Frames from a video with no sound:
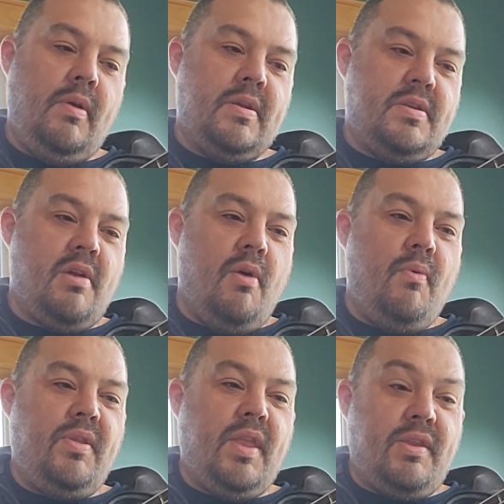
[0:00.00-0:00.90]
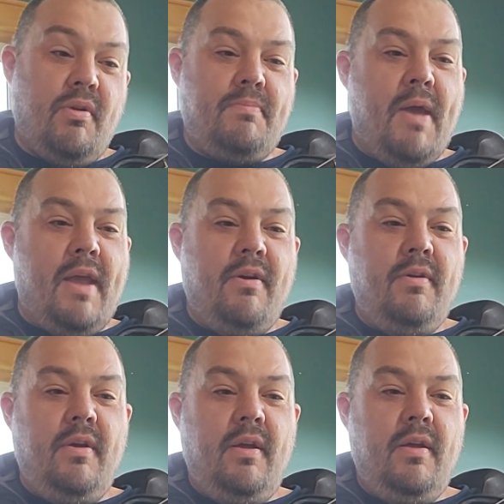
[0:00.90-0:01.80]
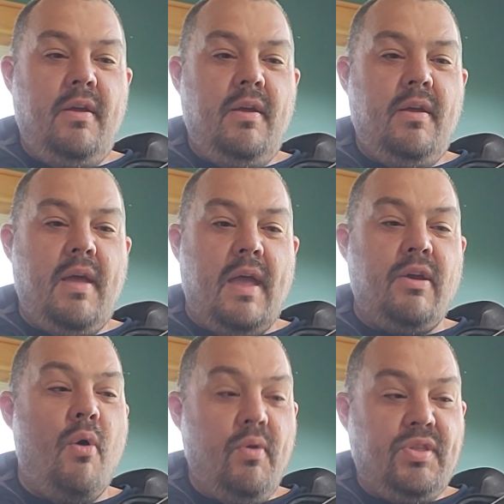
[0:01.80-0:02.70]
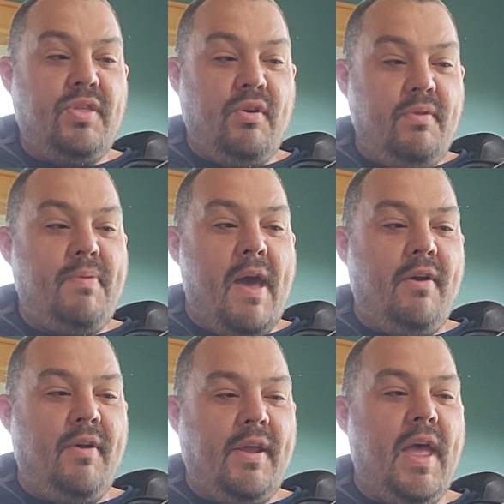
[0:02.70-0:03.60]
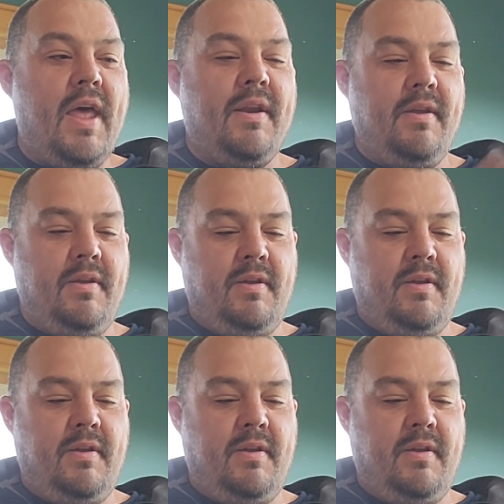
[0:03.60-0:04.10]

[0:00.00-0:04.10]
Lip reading: Start with the third pattern and go with the third pattern again.